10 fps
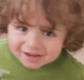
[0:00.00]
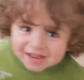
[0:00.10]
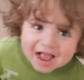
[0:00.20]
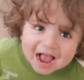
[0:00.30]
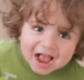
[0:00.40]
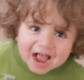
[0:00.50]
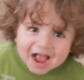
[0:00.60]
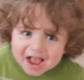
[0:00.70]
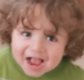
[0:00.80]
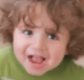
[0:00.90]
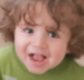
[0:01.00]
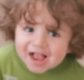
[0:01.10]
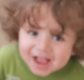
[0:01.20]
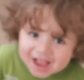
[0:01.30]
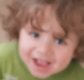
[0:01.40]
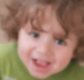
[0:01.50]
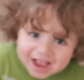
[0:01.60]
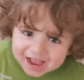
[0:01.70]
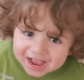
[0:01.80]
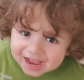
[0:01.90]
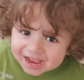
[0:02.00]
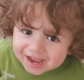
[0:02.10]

and started a new life. So why